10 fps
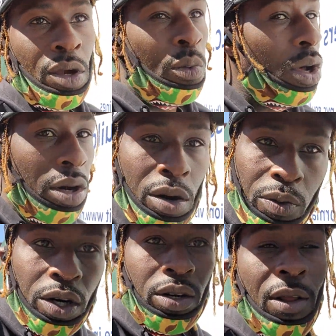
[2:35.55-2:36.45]

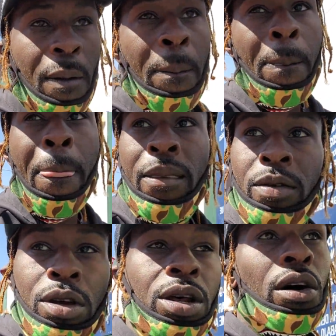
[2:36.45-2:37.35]
one-on-one,
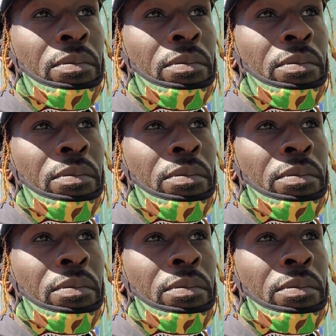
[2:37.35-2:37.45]
you know.